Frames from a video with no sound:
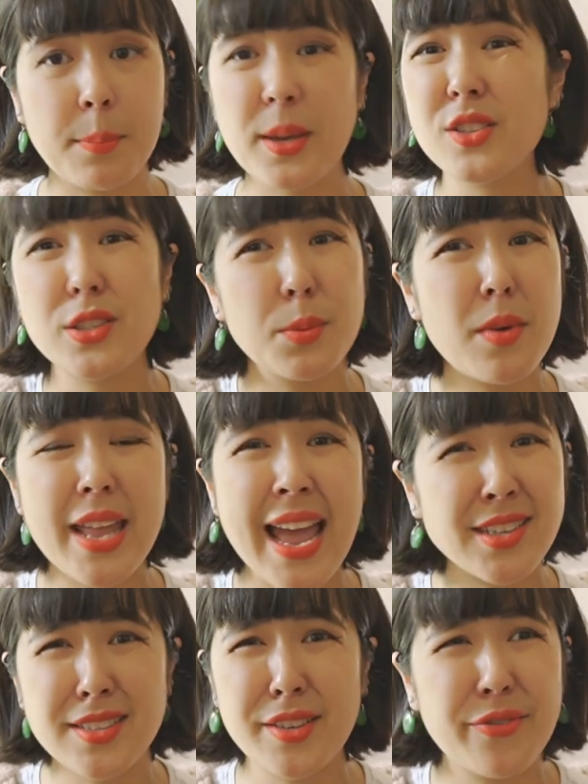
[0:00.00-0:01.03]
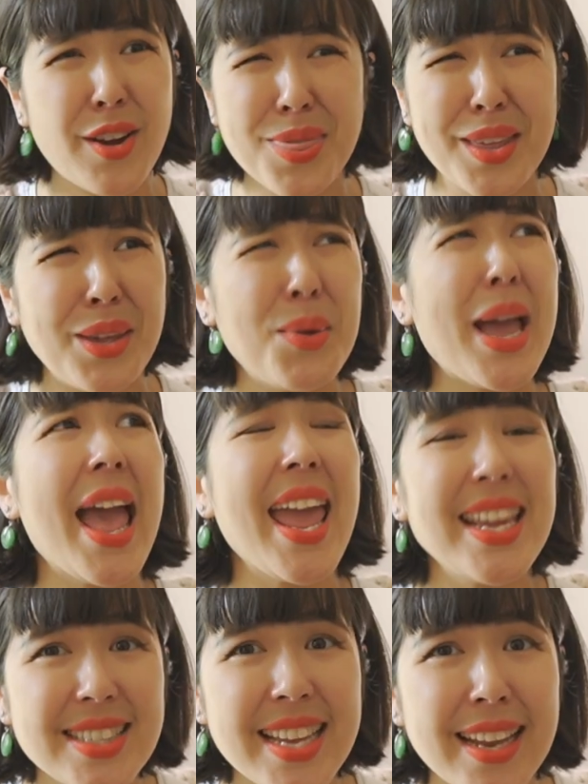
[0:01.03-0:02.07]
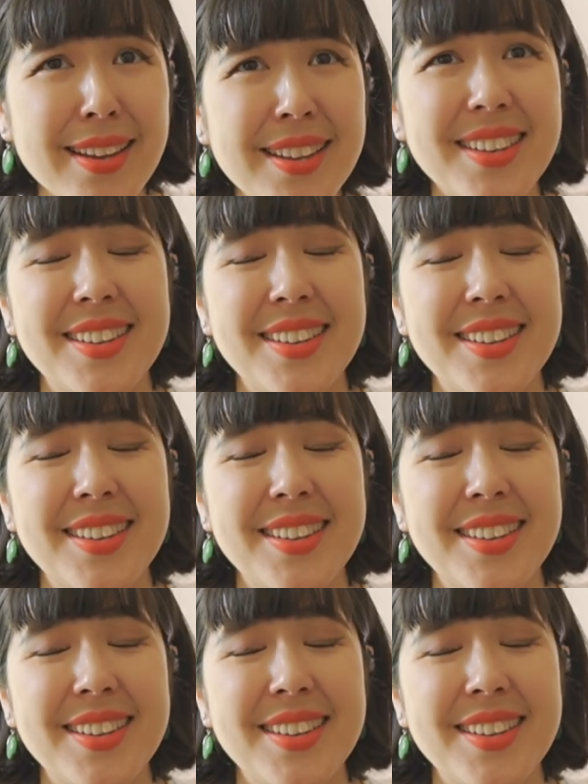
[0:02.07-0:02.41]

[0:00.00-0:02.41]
because you might actually find that you hate it.